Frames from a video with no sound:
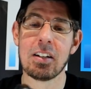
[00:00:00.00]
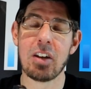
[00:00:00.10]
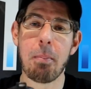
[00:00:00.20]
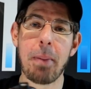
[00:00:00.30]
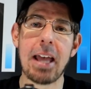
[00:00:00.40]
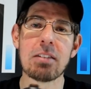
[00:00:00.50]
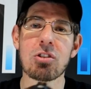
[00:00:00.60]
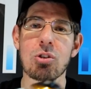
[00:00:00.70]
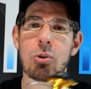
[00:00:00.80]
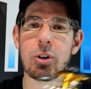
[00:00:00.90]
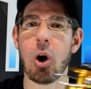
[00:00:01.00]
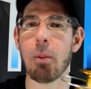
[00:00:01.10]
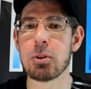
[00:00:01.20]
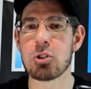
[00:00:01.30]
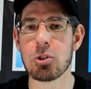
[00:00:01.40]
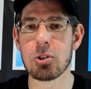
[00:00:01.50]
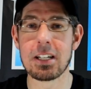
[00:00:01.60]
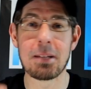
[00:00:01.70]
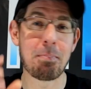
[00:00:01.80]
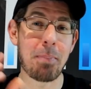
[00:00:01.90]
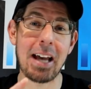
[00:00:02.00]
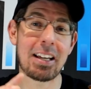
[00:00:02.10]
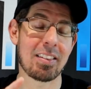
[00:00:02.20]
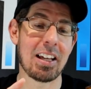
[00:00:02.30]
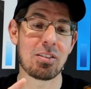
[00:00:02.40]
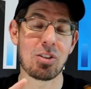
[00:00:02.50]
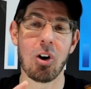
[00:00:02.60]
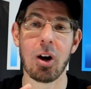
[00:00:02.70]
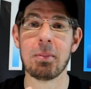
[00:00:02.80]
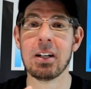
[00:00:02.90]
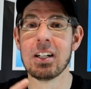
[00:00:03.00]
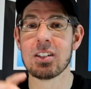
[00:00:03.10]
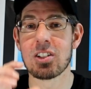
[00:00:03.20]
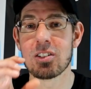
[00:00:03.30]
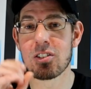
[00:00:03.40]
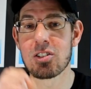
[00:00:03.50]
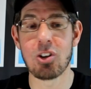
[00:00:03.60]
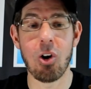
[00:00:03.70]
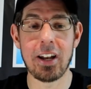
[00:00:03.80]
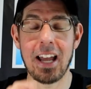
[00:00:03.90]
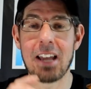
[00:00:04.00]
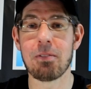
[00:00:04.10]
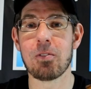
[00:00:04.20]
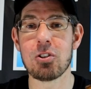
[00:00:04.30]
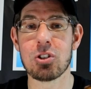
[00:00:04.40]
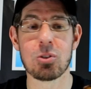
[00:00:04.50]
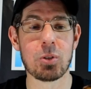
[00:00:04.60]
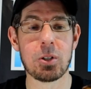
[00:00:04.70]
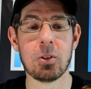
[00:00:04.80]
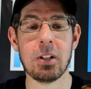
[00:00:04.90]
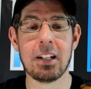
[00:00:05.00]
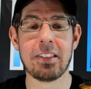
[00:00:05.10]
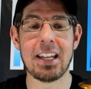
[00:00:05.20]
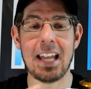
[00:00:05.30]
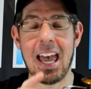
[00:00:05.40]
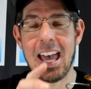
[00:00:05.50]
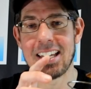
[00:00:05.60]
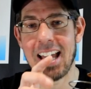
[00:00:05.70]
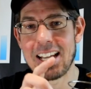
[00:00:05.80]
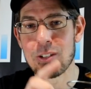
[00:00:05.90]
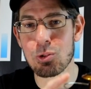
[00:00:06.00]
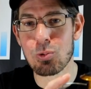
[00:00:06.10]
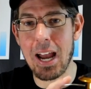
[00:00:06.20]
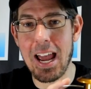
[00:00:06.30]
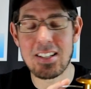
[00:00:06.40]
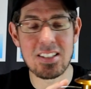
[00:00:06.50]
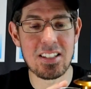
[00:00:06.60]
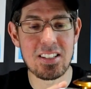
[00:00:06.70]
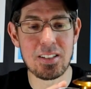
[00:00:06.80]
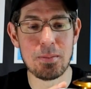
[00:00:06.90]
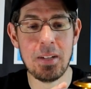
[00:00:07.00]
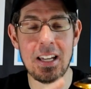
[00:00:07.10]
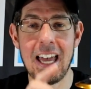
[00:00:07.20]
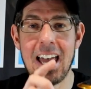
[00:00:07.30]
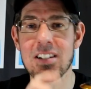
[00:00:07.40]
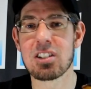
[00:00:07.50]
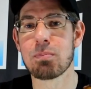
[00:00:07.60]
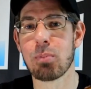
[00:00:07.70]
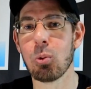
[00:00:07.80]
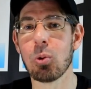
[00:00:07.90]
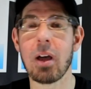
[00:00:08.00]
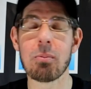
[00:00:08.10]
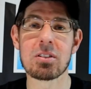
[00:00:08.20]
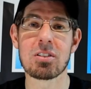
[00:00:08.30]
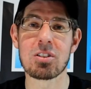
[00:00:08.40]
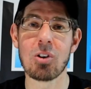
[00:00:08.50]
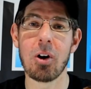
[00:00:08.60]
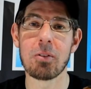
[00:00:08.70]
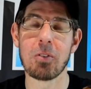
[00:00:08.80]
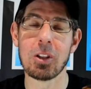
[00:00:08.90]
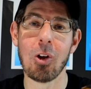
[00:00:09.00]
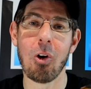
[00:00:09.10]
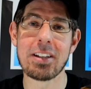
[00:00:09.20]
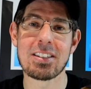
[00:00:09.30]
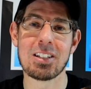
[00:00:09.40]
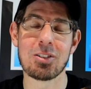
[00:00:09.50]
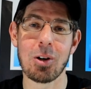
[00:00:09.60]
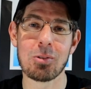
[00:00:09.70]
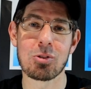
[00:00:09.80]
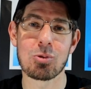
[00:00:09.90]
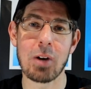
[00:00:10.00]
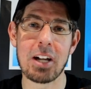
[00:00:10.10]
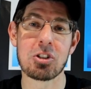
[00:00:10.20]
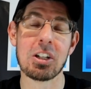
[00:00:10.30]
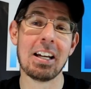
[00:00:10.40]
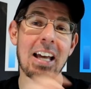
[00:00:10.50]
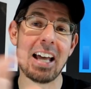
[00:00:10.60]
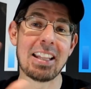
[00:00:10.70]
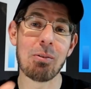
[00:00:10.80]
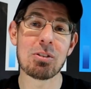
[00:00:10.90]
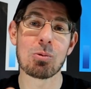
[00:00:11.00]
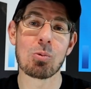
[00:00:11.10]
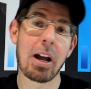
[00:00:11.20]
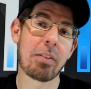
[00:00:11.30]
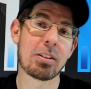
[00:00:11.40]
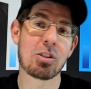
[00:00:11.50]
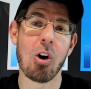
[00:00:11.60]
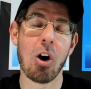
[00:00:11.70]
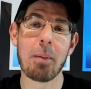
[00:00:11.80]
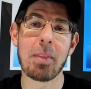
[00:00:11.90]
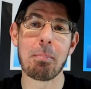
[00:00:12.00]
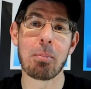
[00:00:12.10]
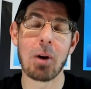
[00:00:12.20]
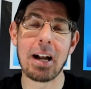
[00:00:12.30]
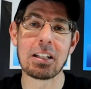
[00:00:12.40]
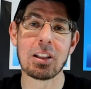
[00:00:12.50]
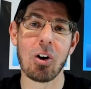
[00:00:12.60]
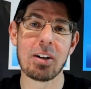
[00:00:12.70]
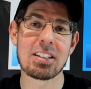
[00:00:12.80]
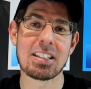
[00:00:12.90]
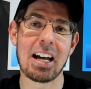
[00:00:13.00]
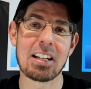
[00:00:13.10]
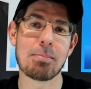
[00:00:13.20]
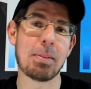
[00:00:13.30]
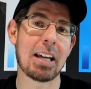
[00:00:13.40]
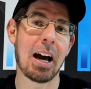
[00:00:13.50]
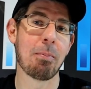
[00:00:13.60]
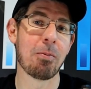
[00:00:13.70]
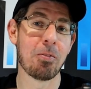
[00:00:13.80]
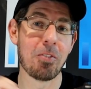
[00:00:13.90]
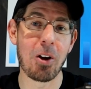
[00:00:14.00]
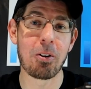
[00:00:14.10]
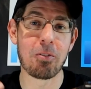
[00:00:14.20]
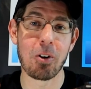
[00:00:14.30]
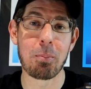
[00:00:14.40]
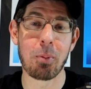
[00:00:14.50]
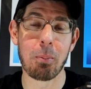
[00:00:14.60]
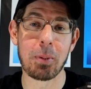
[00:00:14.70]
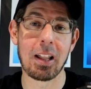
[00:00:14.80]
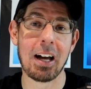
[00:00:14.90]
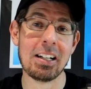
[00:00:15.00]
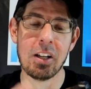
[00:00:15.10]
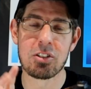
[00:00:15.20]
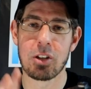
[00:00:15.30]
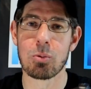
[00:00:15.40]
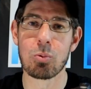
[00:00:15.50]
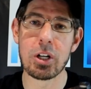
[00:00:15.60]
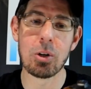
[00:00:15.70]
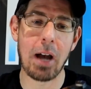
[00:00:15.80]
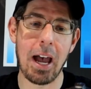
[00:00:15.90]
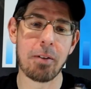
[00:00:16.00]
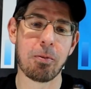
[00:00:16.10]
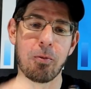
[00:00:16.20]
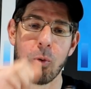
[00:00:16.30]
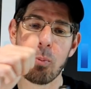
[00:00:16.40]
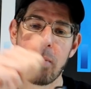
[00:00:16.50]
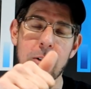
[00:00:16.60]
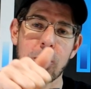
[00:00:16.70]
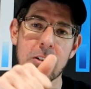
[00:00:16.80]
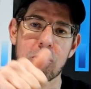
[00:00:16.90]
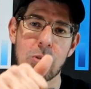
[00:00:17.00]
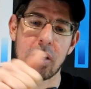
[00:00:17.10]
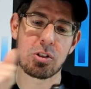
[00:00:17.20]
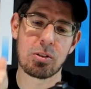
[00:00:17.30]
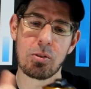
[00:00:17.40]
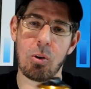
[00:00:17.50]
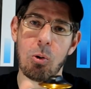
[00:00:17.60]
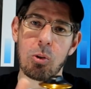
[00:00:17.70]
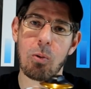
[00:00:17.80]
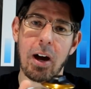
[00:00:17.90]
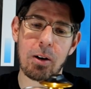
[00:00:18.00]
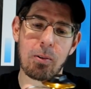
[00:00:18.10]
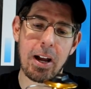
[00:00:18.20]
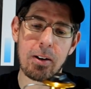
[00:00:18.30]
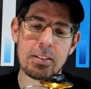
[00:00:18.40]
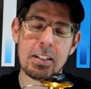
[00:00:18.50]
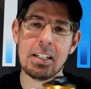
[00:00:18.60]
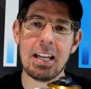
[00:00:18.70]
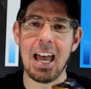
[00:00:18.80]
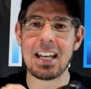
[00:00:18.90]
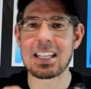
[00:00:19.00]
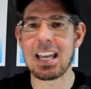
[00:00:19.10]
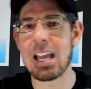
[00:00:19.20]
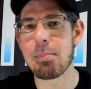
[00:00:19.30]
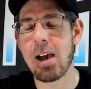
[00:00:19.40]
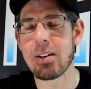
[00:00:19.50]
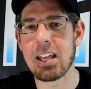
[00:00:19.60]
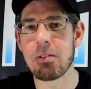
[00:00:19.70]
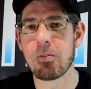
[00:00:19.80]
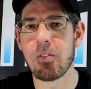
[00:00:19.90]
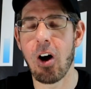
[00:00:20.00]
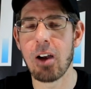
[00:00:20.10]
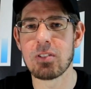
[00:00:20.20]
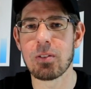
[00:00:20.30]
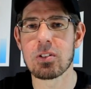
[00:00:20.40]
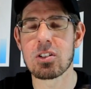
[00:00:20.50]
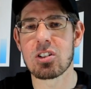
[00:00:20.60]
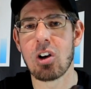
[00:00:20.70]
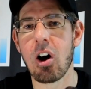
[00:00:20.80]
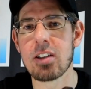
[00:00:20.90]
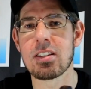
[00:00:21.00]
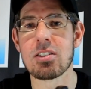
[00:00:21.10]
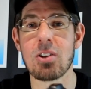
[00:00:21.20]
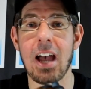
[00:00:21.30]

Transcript: Now Penn saw an opportunity back at that time to design a fishing reel that had a drag system and a spool that was designed for lines that don't stretch. And that was around the time that braided lines started to become very popular. So the reel had full metal construction all the way around, and it came out in 5 different sizes.